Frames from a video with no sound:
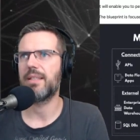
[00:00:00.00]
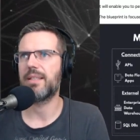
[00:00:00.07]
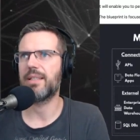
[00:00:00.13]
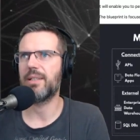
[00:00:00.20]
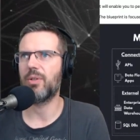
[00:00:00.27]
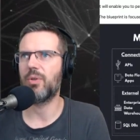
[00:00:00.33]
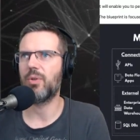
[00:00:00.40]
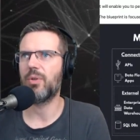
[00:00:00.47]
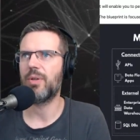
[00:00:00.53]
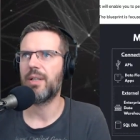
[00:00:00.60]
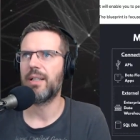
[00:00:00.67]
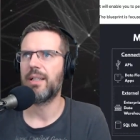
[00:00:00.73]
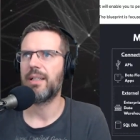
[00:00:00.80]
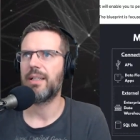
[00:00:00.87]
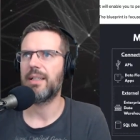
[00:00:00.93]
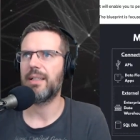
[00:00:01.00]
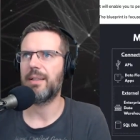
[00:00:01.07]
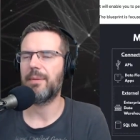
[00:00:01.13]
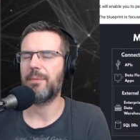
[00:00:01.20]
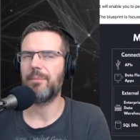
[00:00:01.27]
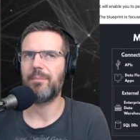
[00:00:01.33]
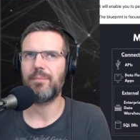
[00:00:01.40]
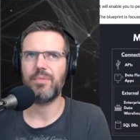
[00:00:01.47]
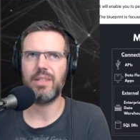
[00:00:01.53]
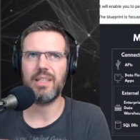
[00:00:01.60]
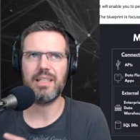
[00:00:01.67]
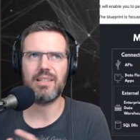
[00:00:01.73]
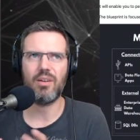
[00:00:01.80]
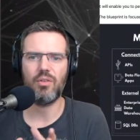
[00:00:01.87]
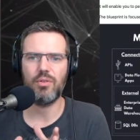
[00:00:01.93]
so um,
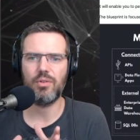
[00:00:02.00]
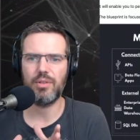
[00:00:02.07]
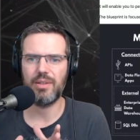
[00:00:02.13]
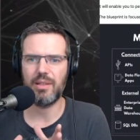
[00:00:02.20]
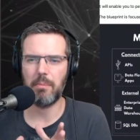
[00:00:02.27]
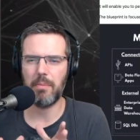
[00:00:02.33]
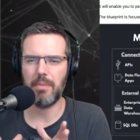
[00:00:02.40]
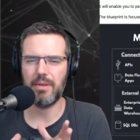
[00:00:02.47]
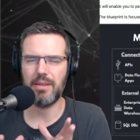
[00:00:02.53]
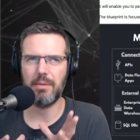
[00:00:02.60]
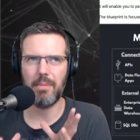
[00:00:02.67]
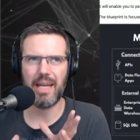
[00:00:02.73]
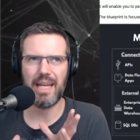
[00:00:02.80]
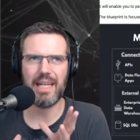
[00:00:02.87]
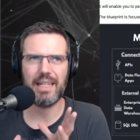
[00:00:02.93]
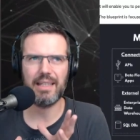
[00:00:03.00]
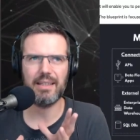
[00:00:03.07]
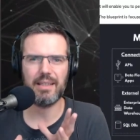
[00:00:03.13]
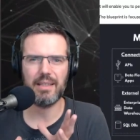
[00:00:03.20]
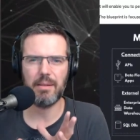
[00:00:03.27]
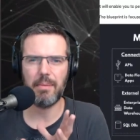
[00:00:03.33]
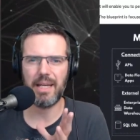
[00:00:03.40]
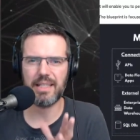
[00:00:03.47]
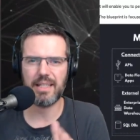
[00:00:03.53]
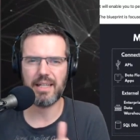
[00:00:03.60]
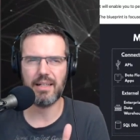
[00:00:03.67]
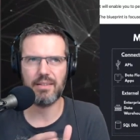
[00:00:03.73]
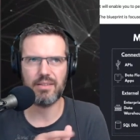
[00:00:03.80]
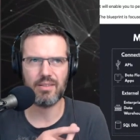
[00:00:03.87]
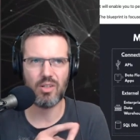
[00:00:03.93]
these are the the main the main
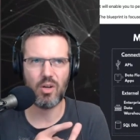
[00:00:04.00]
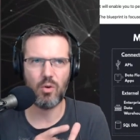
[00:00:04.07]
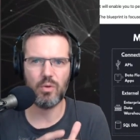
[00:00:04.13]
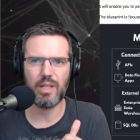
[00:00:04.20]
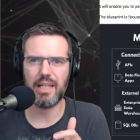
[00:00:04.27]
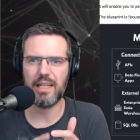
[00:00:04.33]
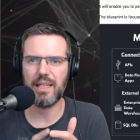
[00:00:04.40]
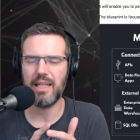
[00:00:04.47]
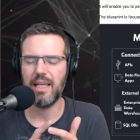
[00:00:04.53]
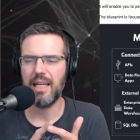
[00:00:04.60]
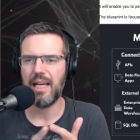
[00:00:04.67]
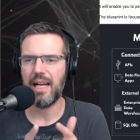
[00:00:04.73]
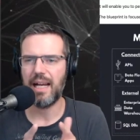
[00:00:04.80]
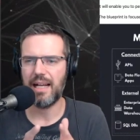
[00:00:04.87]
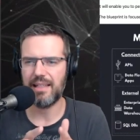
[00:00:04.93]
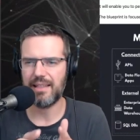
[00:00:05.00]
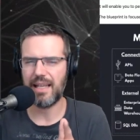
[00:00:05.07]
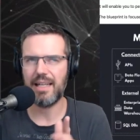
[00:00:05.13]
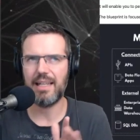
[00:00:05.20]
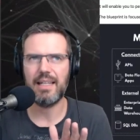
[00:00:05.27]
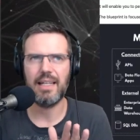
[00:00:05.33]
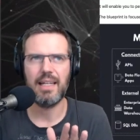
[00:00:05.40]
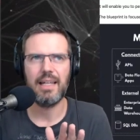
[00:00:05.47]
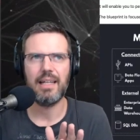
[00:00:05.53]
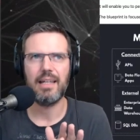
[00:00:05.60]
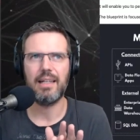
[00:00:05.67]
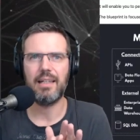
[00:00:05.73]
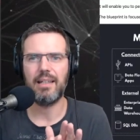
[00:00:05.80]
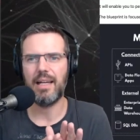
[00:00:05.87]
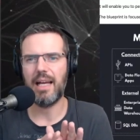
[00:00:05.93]
skills coding and then
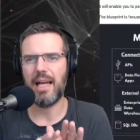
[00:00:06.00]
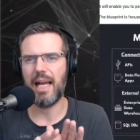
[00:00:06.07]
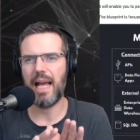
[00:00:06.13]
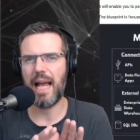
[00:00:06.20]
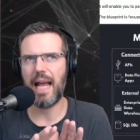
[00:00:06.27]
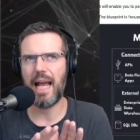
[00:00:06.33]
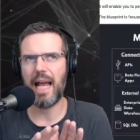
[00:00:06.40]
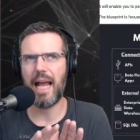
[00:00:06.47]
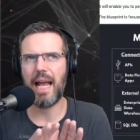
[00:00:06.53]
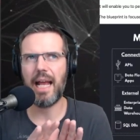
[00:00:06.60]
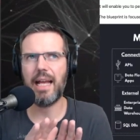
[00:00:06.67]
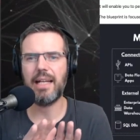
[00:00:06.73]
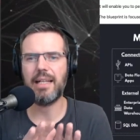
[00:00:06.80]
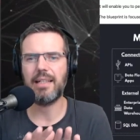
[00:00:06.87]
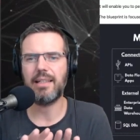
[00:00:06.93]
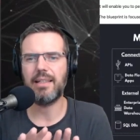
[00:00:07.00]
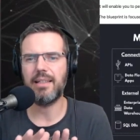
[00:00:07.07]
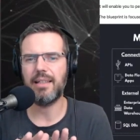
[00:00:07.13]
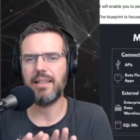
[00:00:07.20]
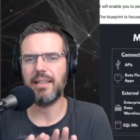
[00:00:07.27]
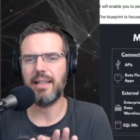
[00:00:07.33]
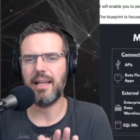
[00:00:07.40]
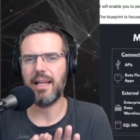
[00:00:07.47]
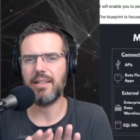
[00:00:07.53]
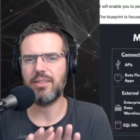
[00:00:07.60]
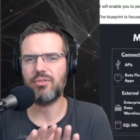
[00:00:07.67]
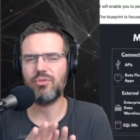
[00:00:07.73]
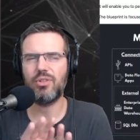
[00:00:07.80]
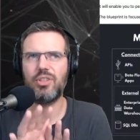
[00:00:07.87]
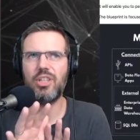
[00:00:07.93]
uh, a a
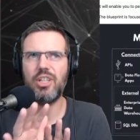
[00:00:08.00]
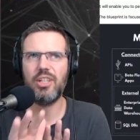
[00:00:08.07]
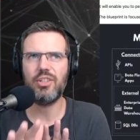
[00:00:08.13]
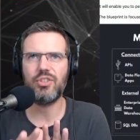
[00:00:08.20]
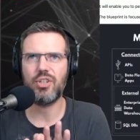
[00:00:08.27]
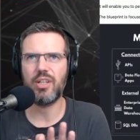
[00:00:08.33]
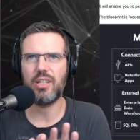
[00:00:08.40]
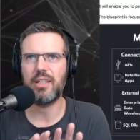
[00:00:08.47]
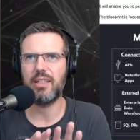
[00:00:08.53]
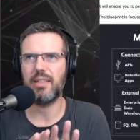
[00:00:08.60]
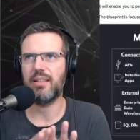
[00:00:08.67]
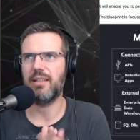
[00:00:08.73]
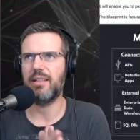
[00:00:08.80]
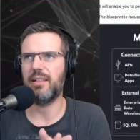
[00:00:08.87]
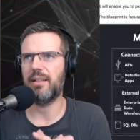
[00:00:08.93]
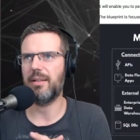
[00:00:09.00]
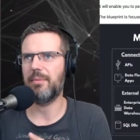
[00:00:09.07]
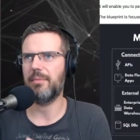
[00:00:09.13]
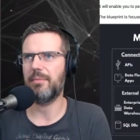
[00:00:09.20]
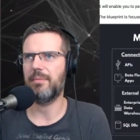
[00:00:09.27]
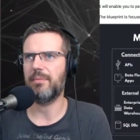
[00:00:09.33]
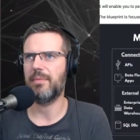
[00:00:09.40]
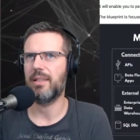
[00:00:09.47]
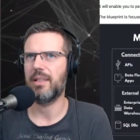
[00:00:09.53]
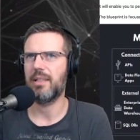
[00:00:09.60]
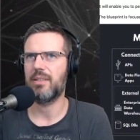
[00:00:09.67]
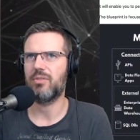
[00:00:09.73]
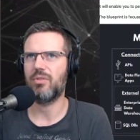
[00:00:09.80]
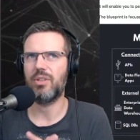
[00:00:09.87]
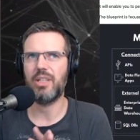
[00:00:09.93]
strategic um,
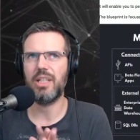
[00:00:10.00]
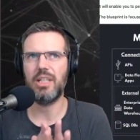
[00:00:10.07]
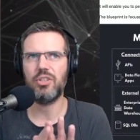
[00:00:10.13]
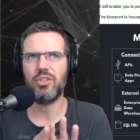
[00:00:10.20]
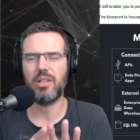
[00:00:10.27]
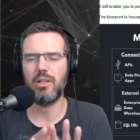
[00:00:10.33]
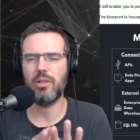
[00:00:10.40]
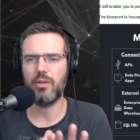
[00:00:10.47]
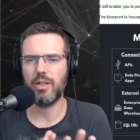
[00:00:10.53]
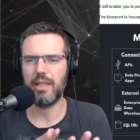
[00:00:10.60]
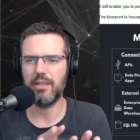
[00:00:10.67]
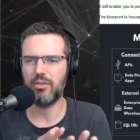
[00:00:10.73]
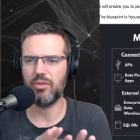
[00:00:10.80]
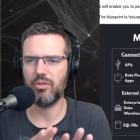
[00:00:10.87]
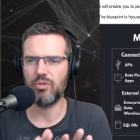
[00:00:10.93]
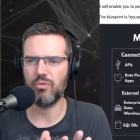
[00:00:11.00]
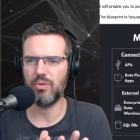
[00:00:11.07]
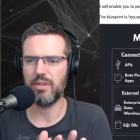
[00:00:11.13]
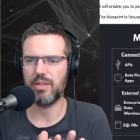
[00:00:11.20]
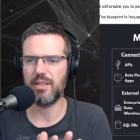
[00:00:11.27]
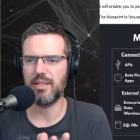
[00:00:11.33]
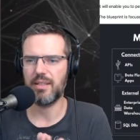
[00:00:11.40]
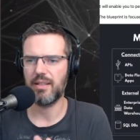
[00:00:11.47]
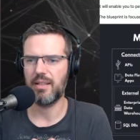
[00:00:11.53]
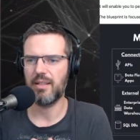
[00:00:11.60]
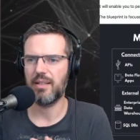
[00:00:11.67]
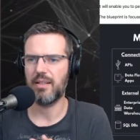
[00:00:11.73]
strategic look into tools